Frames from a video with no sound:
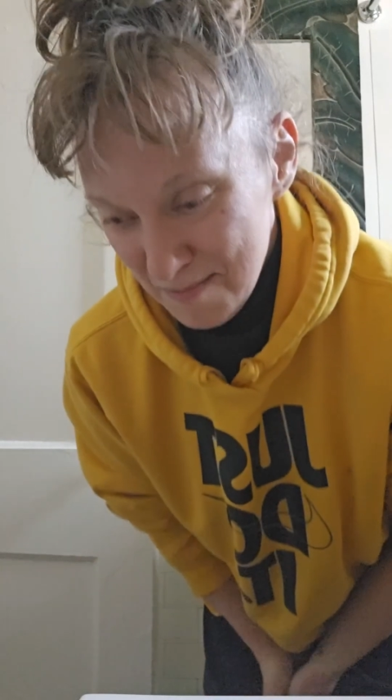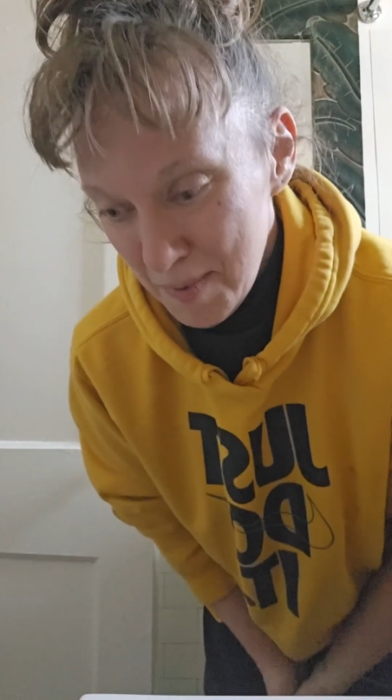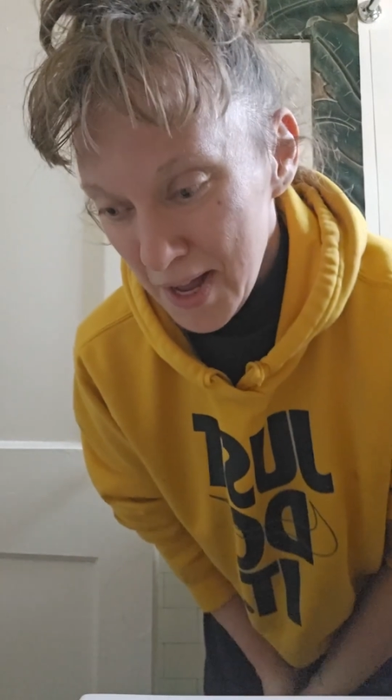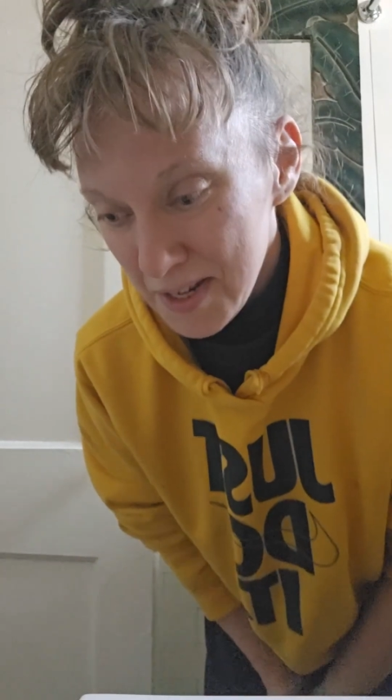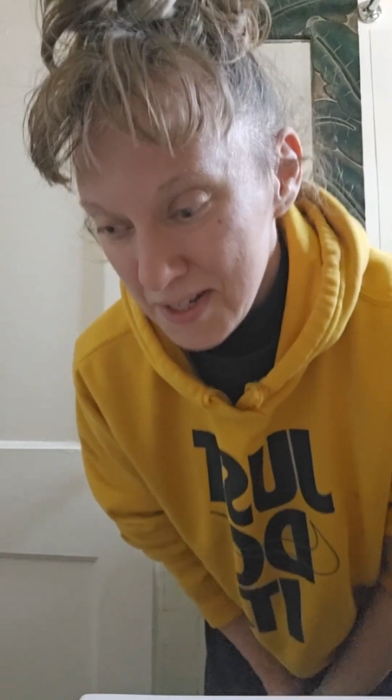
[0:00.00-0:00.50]

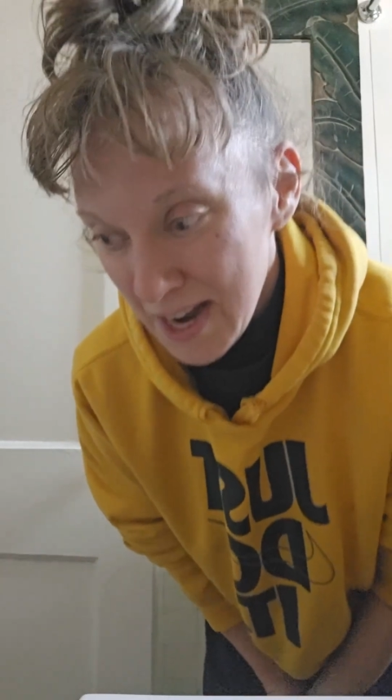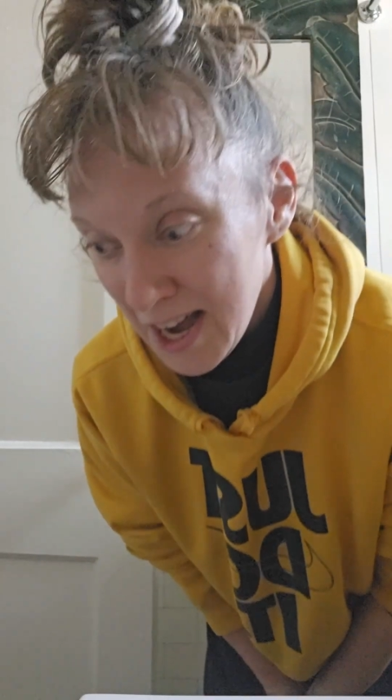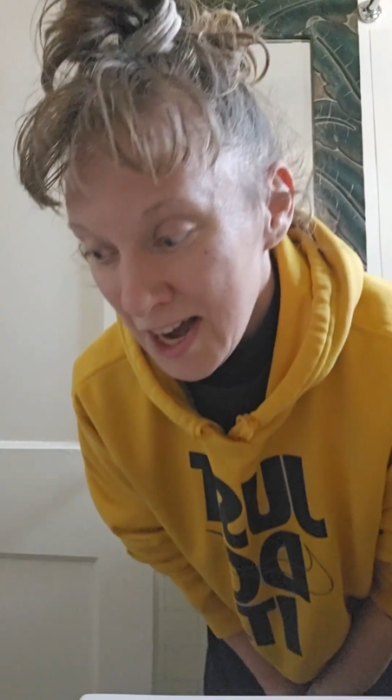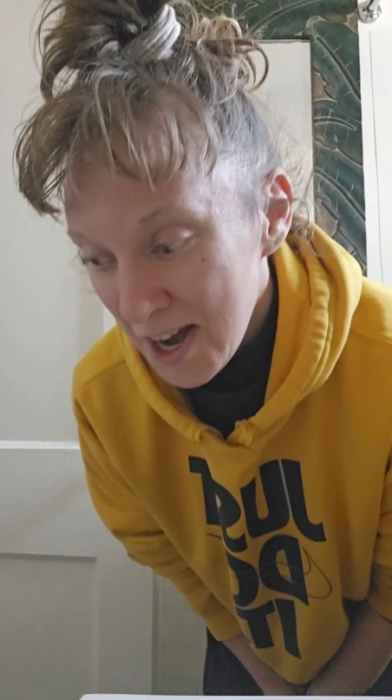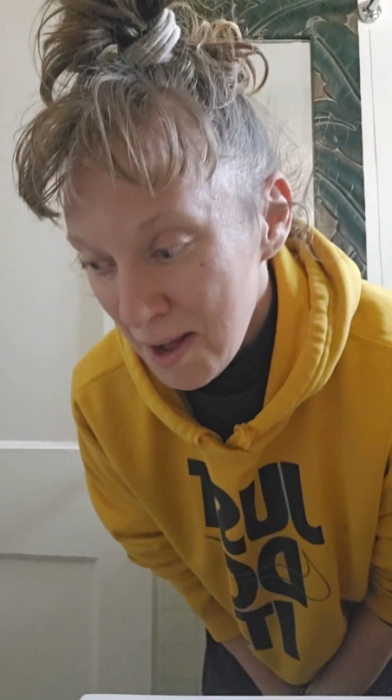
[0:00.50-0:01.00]
but
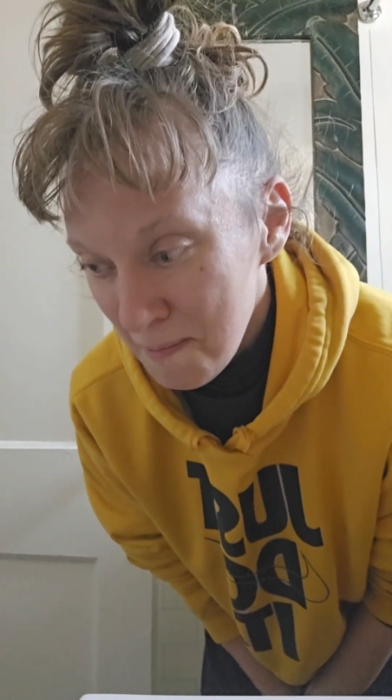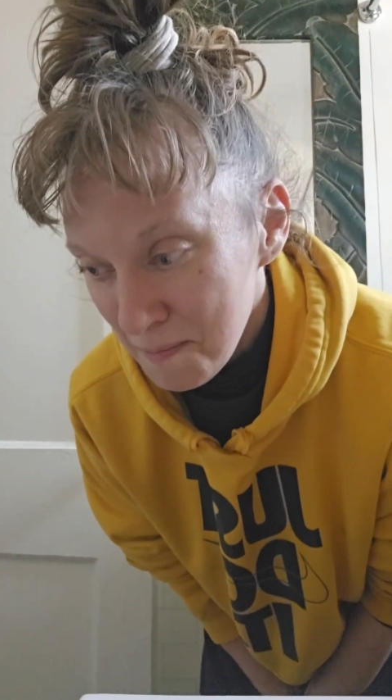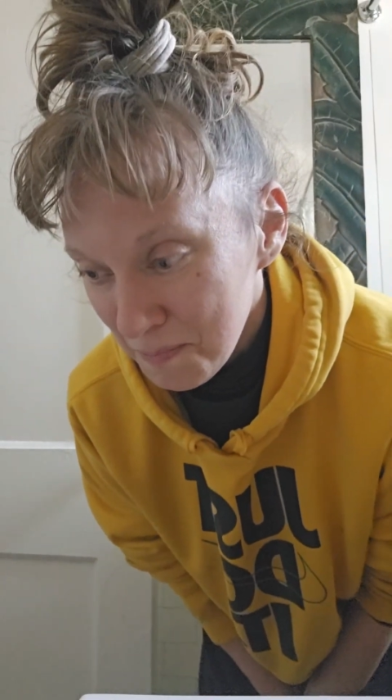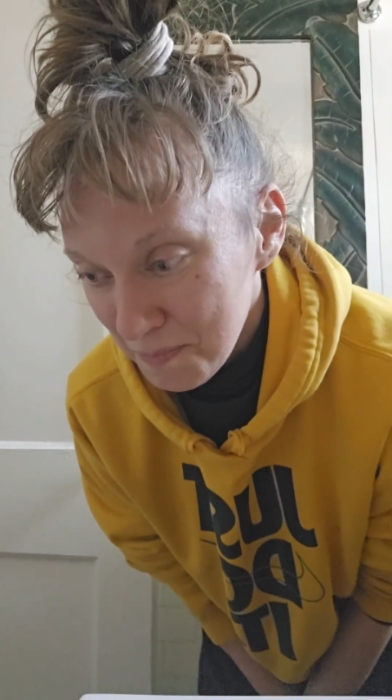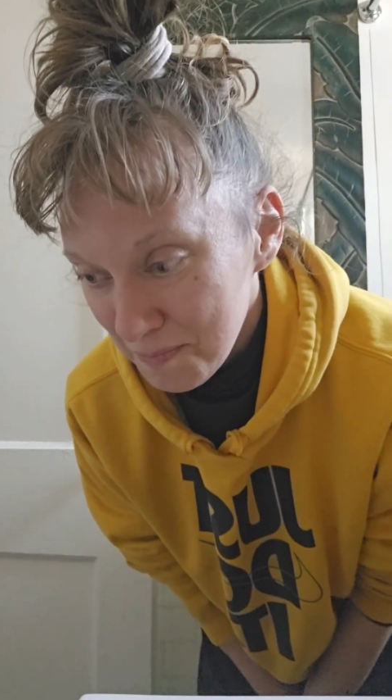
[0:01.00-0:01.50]

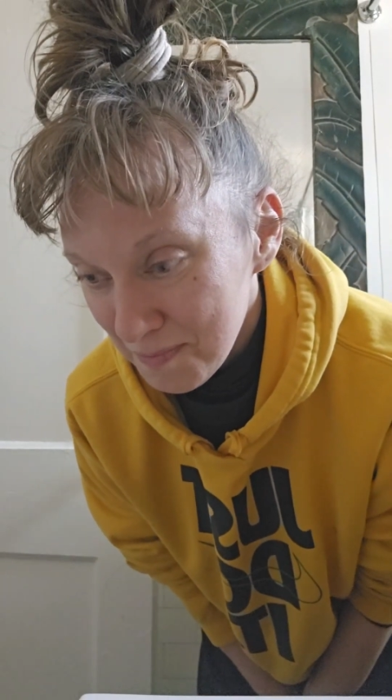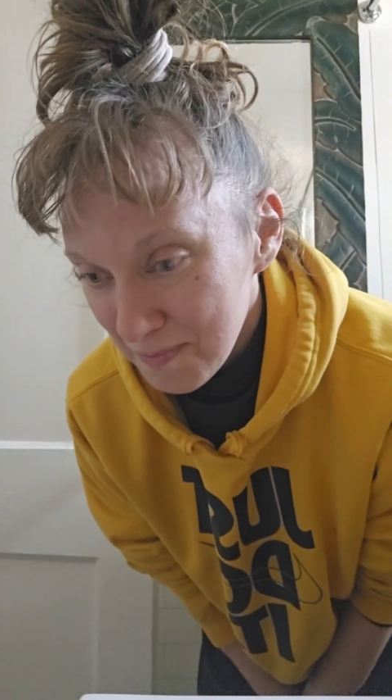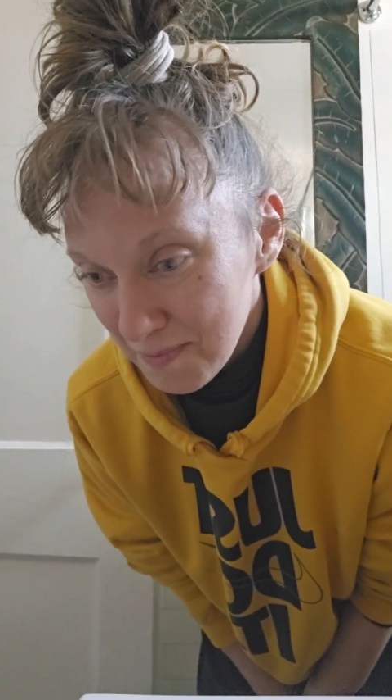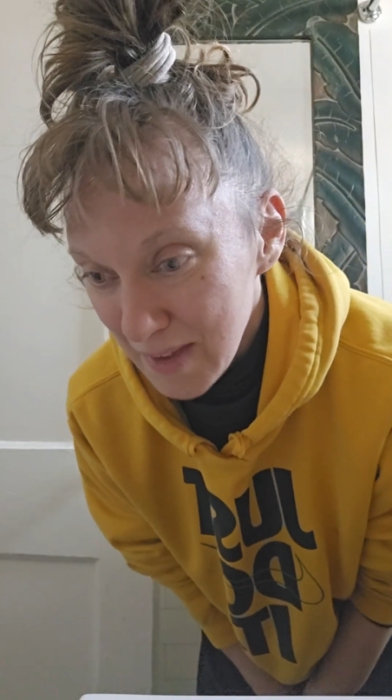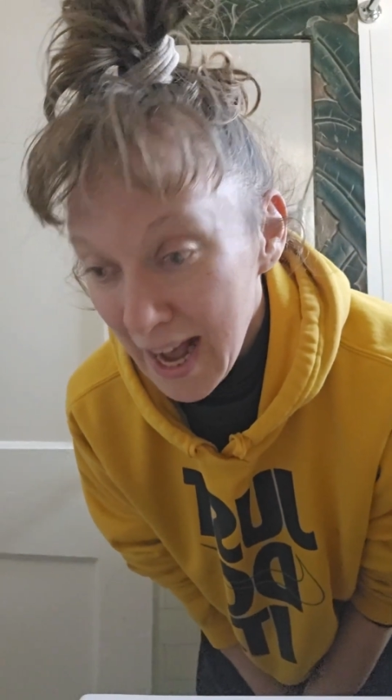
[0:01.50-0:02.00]

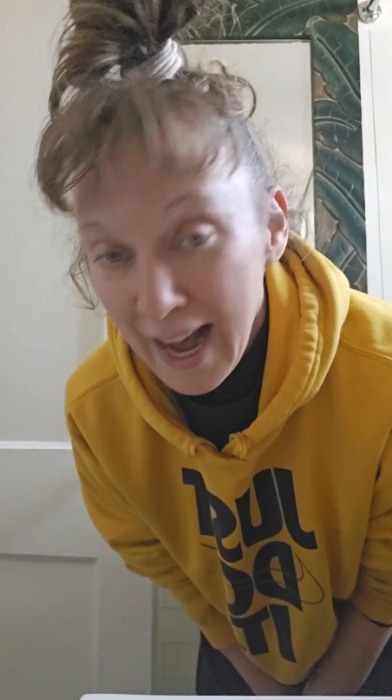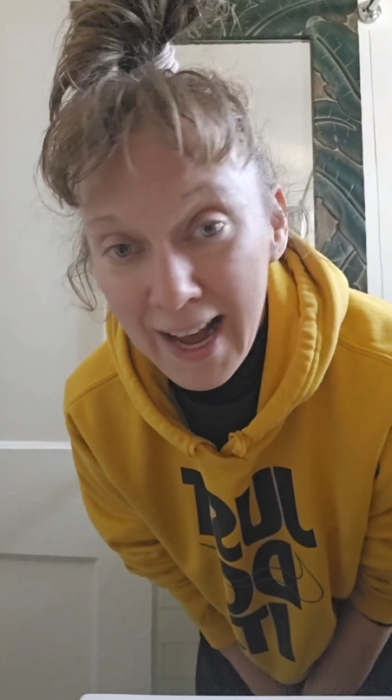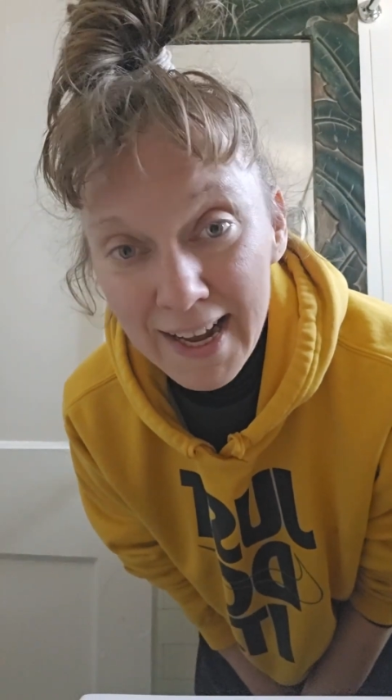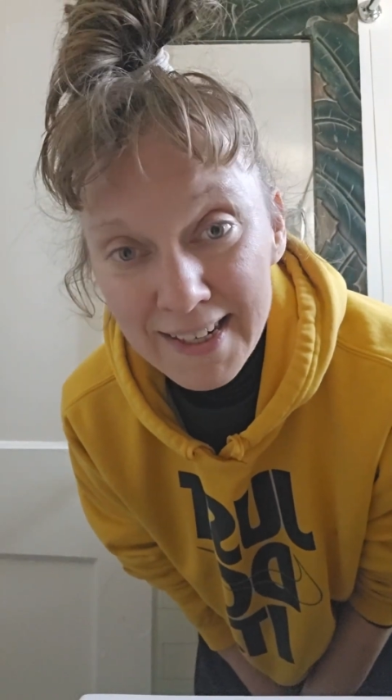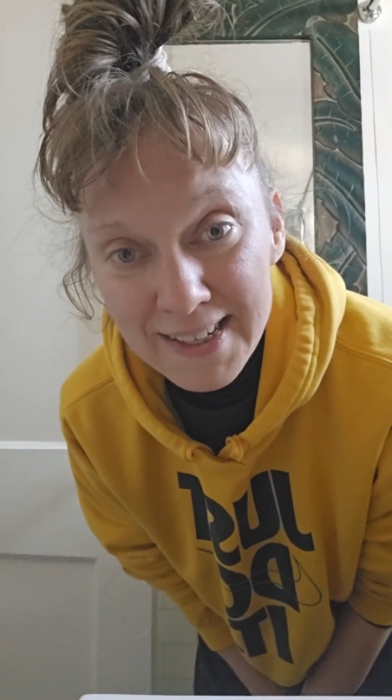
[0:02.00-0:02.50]

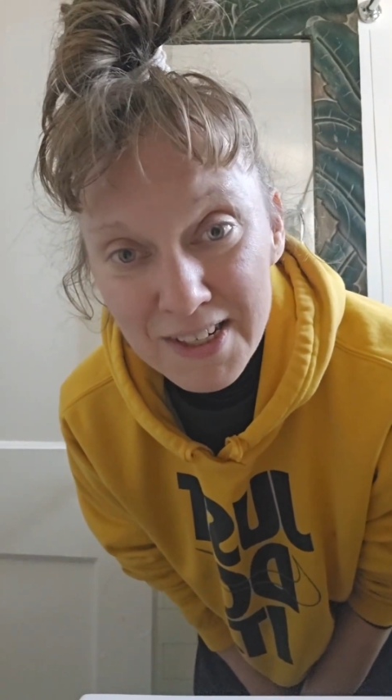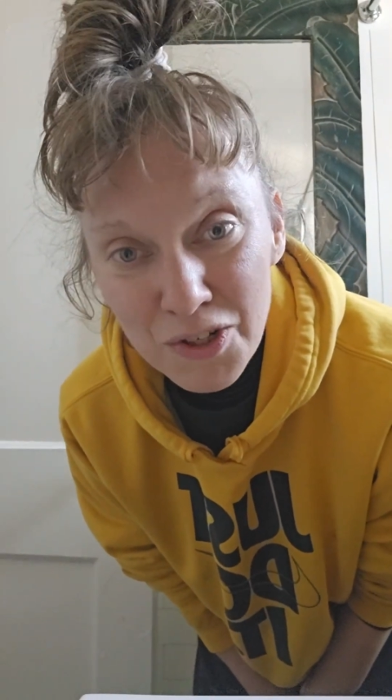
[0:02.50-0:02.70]
I need